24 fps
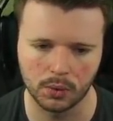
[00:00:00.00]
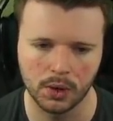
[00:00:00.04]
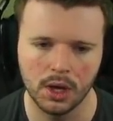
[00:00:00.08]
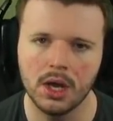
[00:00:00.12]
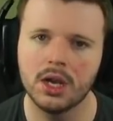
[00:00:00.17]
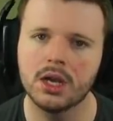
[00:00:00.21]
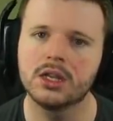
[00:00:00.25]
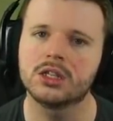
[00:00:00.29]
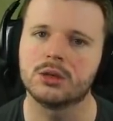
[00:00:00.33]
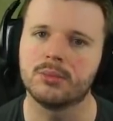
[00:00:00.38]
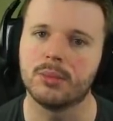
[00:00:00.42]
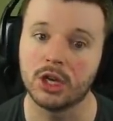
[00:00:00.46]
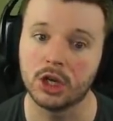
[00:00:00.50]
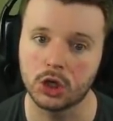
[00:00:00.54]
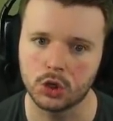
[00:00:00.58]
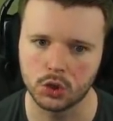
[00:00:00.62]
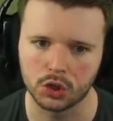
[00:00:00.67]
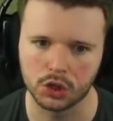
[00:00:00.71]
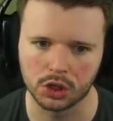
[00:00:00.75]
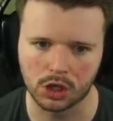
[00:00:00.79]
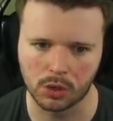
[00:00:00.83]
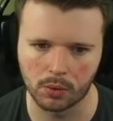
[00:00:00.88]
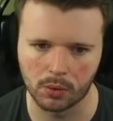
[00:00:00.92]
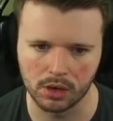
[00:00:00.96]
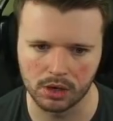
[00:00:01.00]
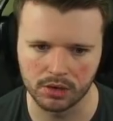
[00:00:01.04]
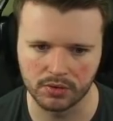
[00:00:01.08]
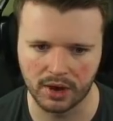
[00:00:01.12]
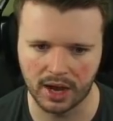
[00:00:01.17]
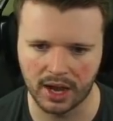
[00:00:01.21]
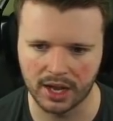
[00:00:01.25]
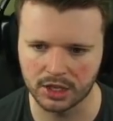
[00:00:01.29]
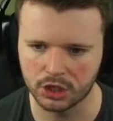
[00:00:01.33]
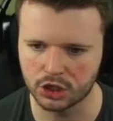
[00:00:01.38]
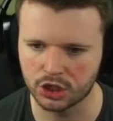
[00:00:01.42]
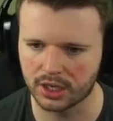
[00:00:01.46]
So make sure you go over
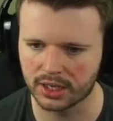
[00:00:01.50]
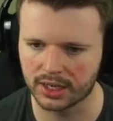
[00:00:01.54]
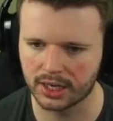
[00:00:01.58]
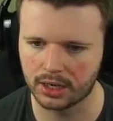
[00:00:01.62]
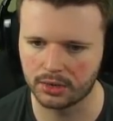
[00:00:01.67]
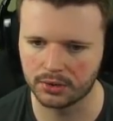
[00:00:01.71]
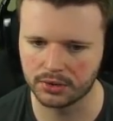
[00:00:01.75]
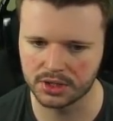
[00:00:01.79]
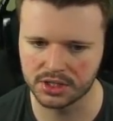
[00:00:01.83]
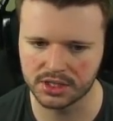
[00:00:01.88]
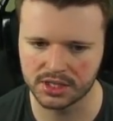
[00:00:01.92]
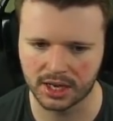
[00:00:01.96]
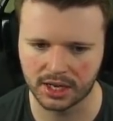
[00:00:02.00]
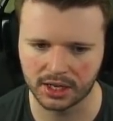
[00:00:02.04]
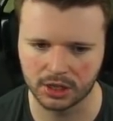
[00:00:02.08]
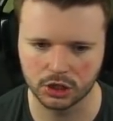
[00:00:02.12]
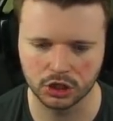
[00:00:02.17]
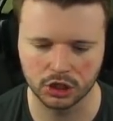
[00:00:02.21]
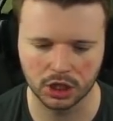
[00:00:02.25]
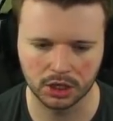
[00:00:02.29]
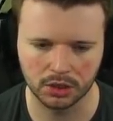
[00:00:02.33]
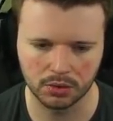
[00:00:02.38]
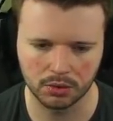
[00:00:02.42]
and check out the second channel.